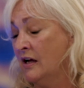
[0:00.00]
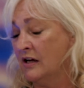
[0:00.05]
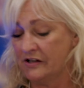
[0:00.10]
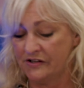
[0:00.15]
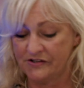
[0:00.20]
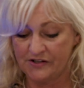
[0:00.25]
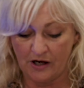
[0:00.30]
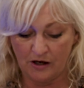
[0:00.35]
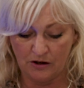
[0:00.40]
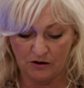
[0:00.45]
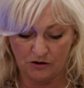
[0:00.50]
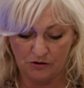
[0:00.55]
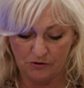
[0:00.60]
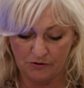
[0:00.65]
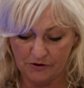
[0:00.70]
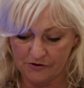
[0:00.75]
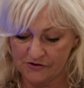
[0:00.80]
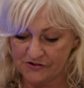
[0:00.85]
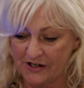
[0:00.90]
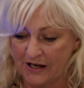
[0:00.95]
So you
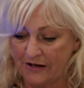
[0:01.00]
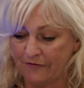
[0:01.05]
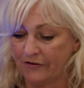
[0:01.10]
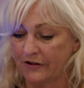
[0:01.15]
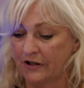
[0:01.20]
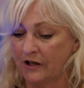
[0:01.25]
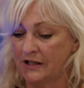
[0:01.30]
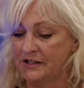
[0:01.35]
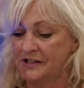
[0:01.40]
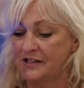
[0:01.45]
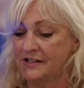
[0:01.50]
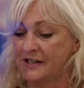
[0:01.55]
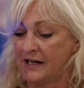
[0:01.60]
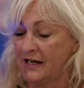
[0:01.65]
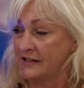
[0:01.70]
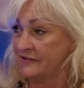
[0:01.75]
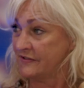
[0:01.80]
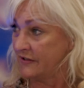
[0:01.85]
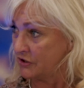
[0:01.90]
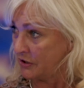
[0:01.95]
could stay for 90
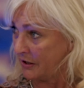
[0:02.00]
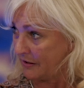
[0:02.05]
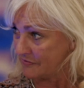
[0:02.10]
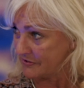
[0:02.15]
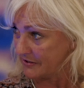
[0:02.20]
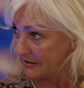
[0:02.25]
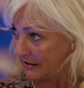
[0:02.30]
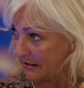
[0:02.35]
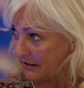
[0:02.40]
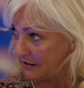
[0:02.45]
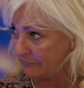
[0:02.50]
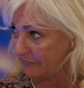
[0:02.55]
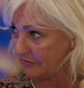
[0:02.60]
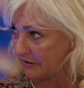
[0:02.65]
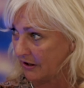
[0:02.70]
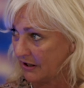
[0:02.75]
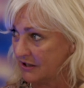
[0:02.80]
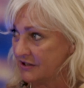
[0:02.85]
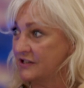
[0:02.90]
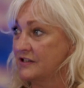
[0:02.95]
days, then you have to leave for
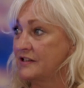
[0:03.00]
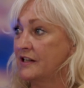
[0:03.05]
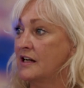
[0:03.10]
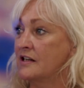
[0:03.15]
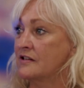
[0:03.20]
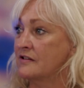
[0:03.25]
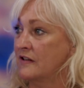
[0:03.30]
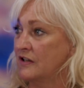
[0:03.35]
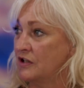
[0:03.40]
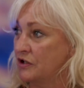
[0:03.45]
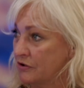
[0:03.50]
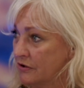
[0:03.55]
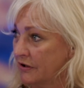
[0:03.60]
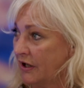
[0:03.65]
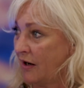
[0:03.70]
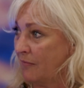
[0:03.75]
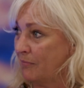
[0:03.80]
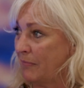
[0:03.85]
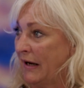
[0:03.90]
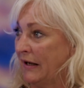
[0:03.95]
90 days, and then you can
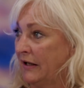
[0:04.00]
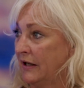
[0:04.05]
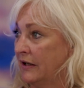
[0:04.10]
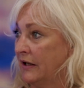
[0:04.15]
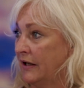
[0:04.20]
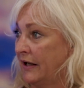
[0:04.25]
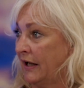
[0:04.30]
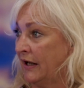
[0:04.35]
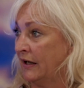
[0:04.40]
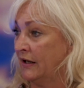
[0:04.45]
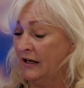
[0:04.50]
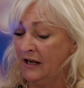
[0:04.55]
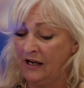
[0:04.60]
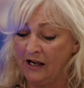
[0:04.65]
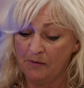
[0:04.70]
come back in again.